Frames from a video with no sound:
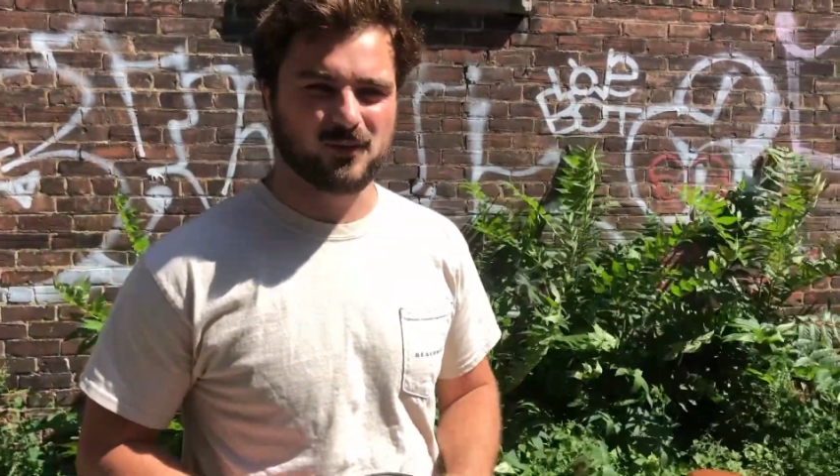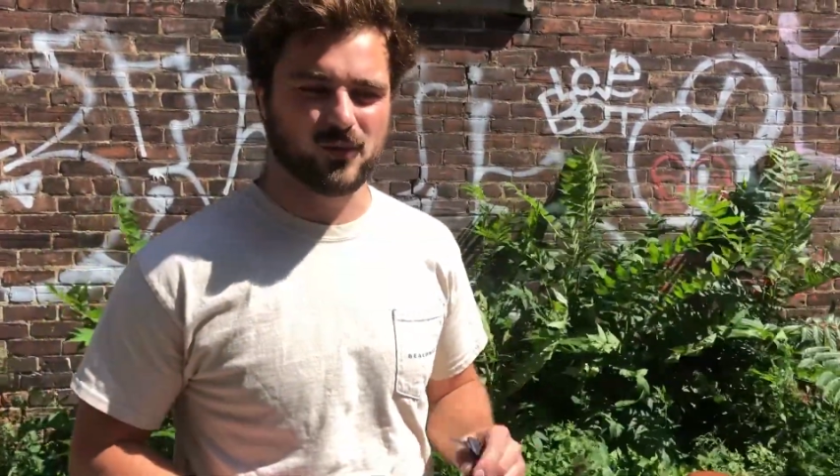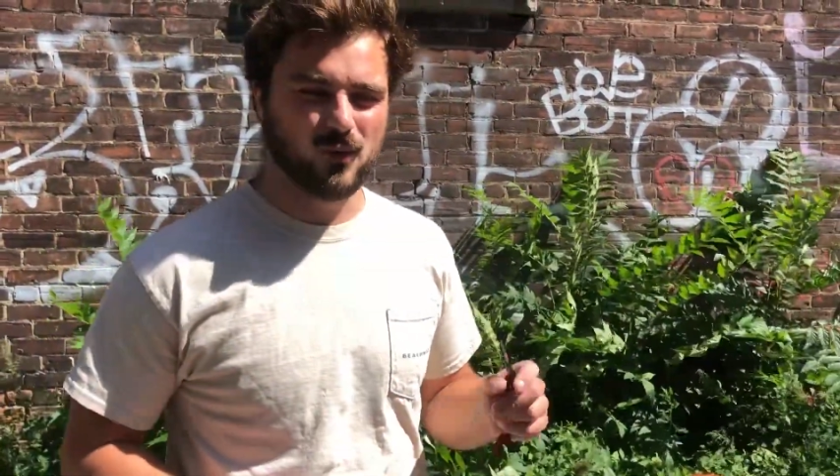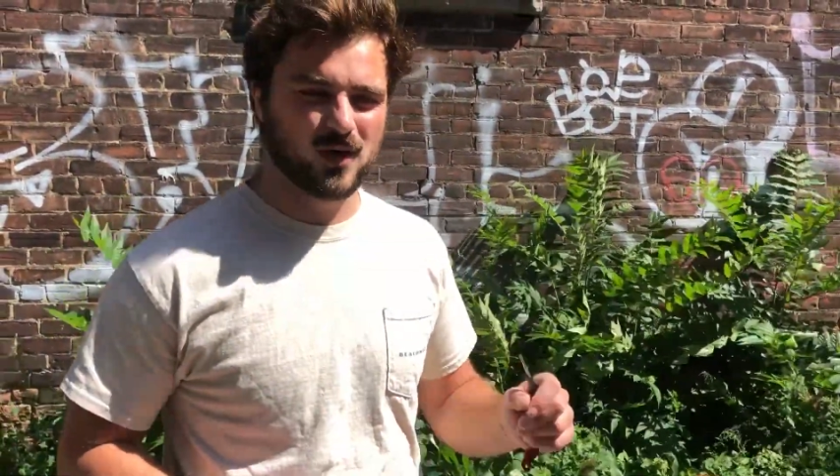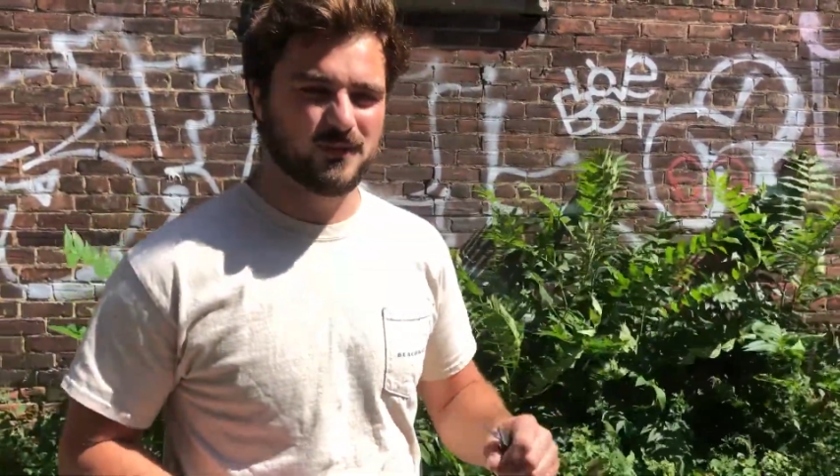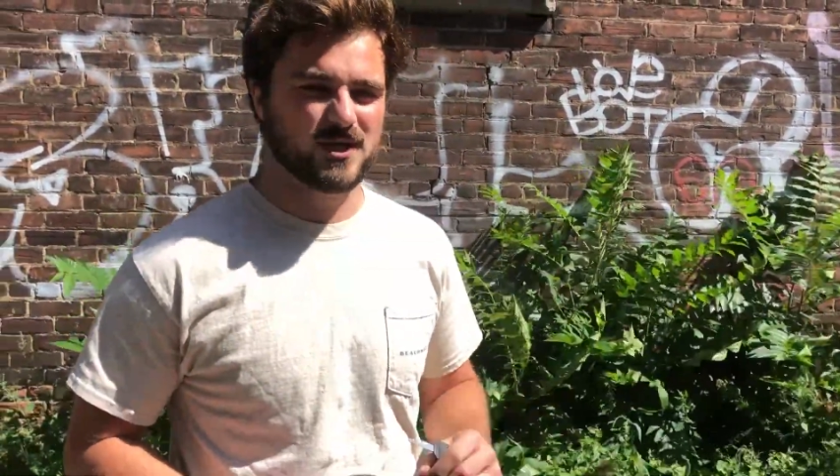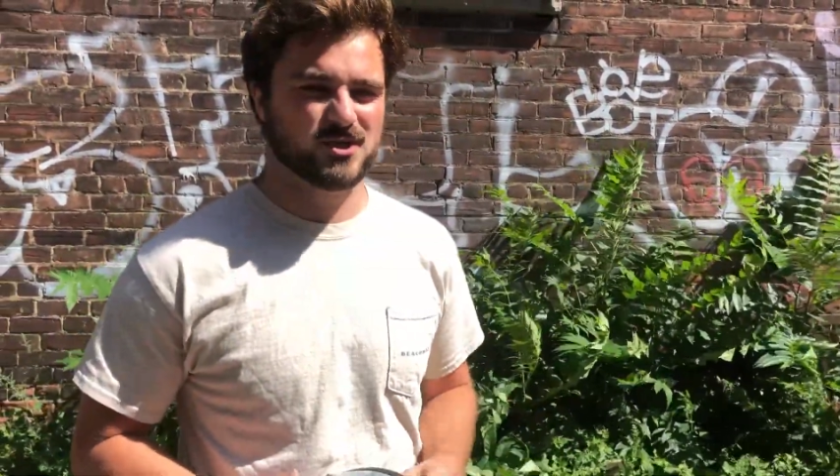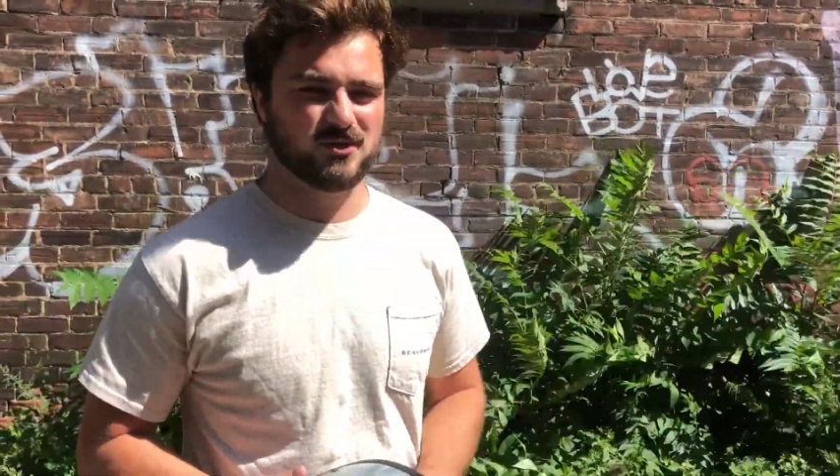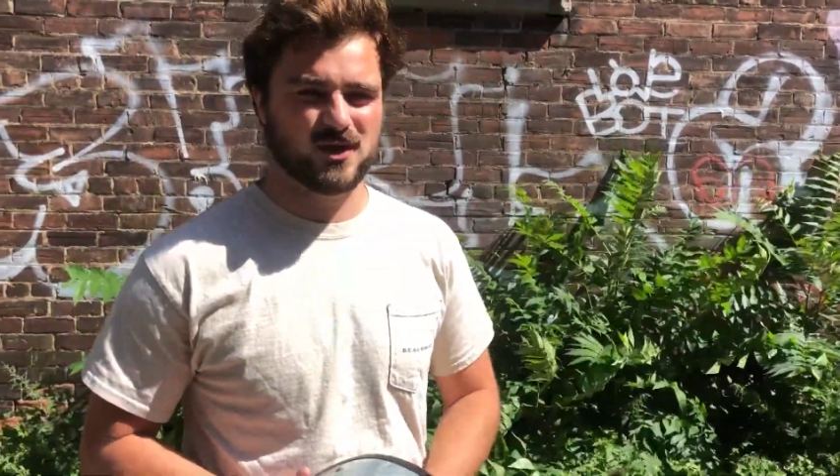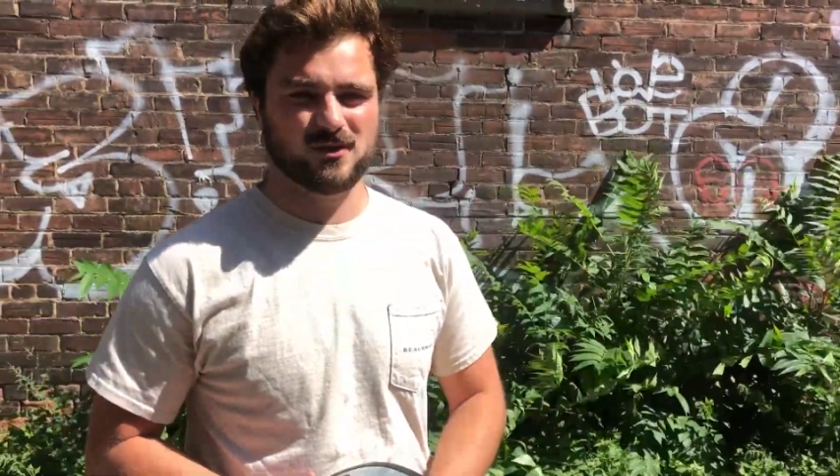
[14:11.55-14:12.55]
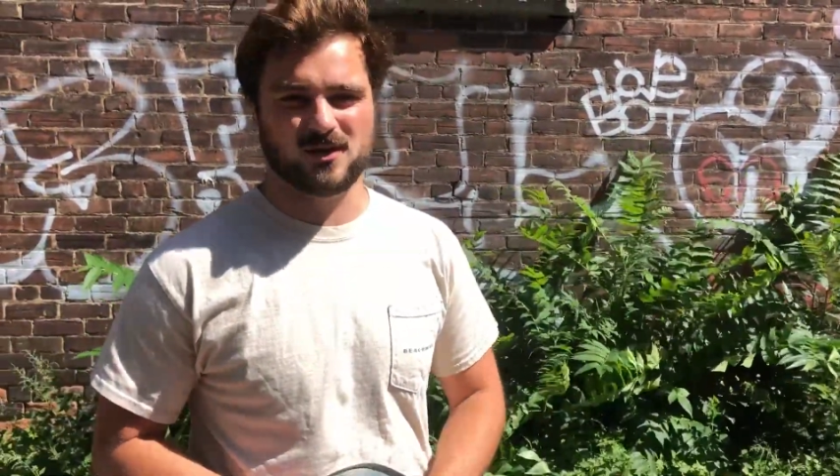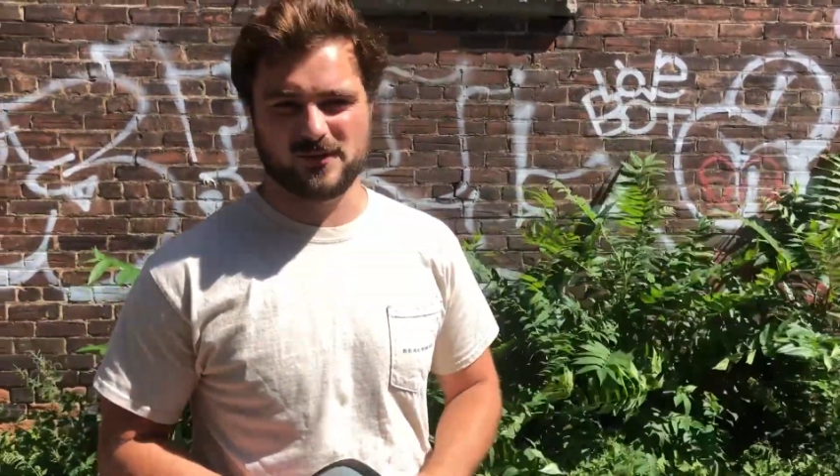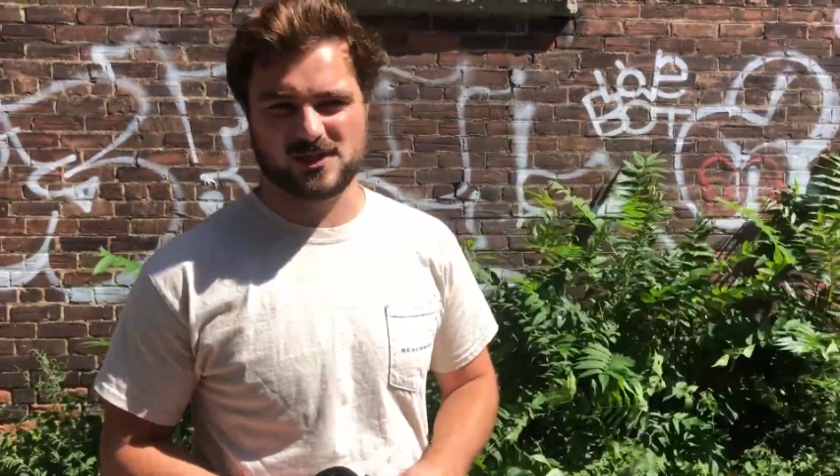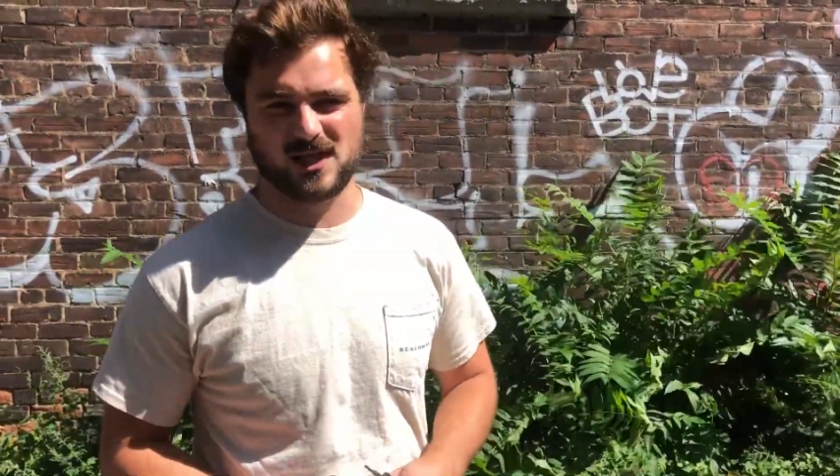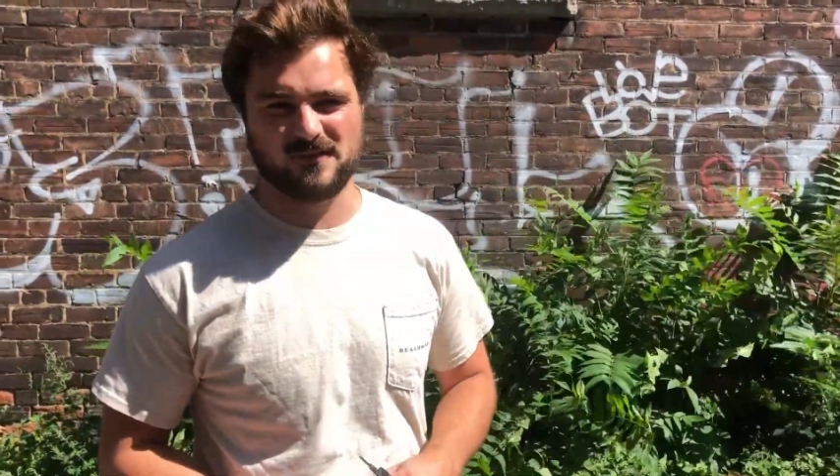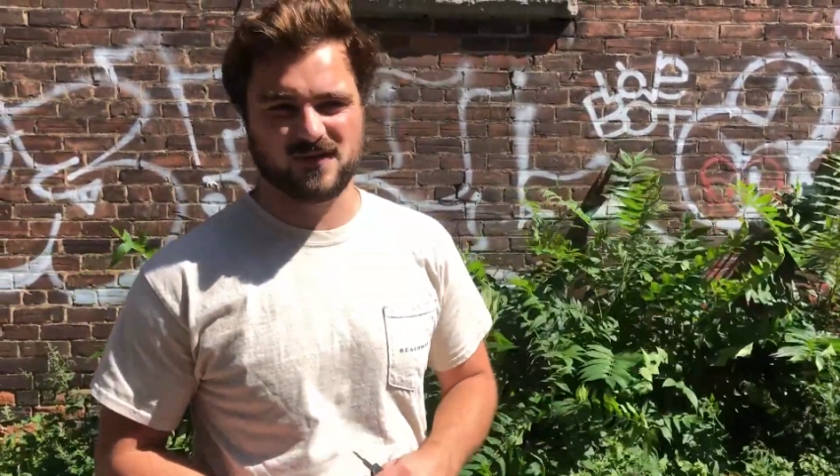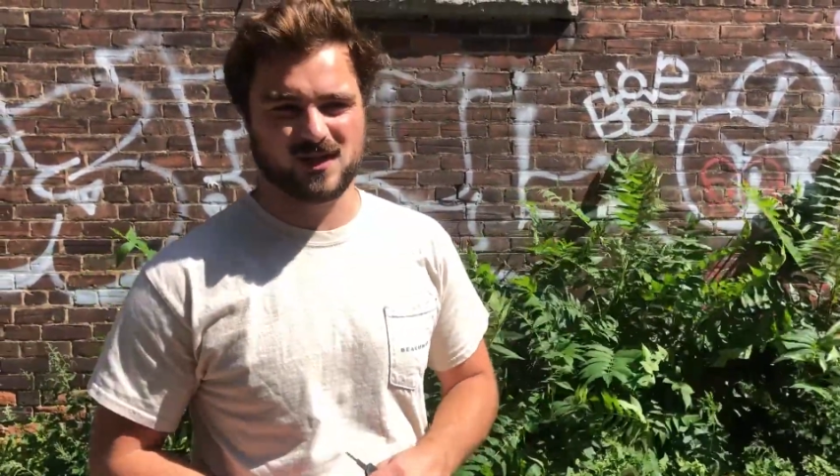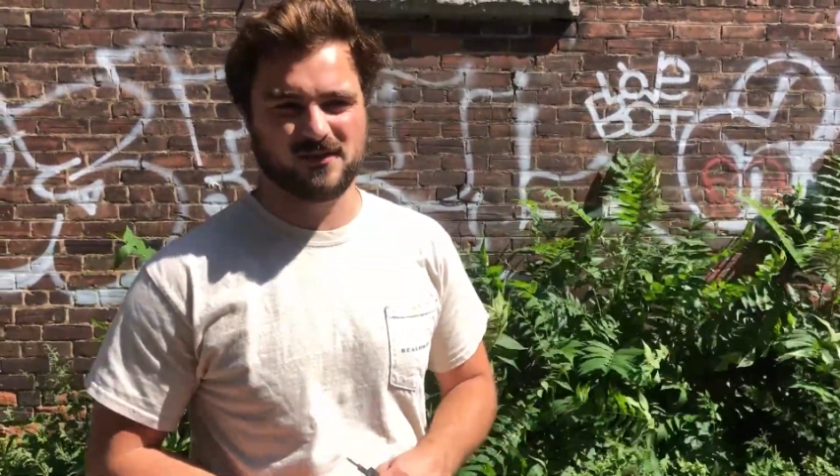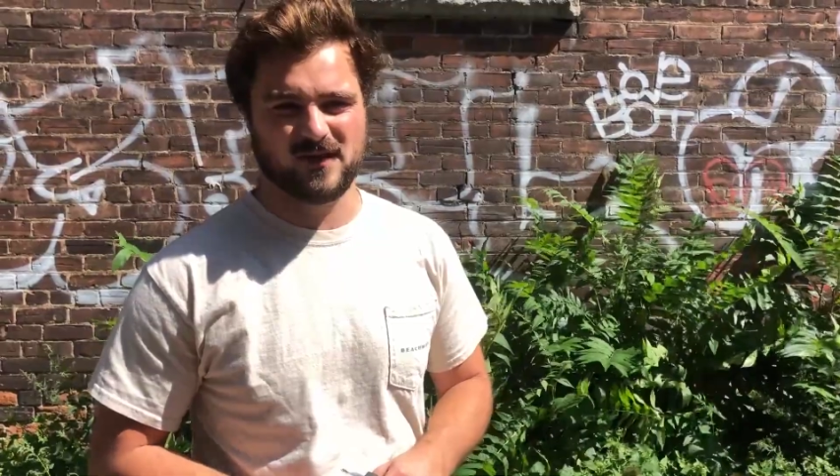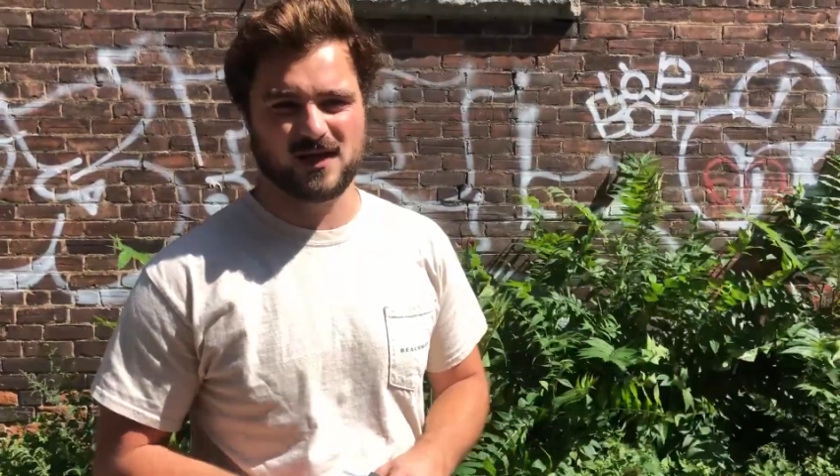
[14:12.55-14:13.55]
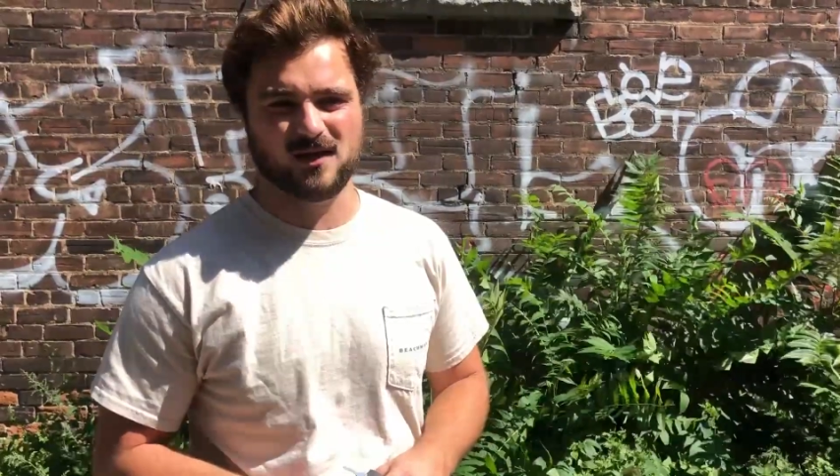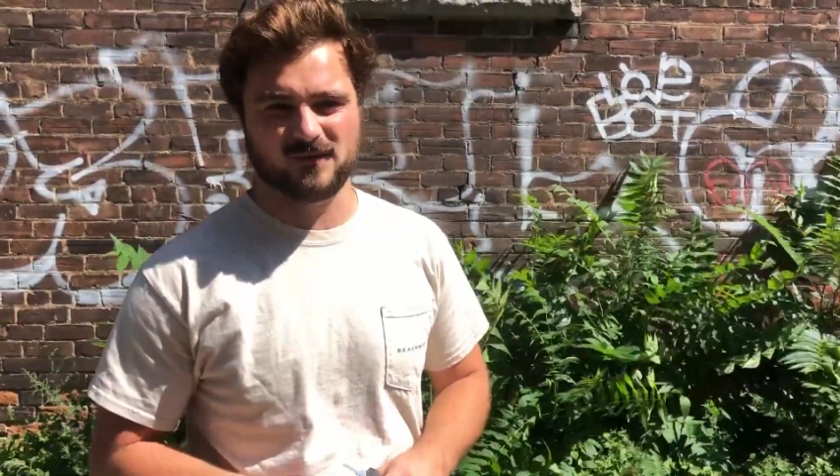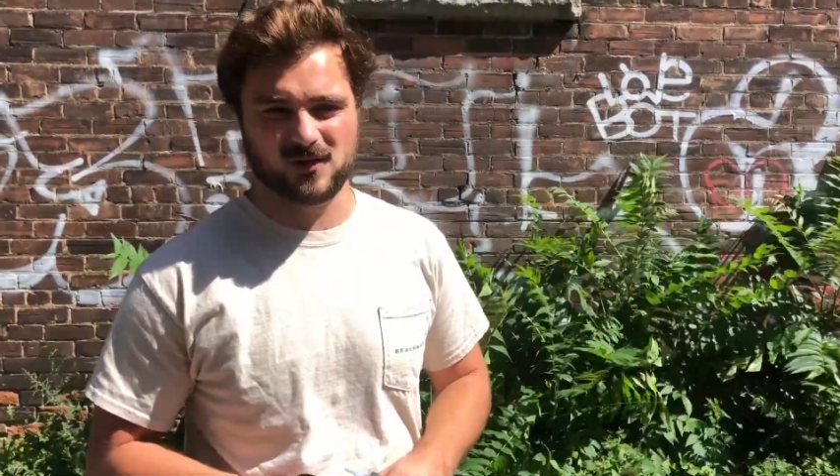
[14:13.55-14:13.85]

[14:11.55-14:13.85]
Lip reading: and we want to make sure that you're going to be safe in the event of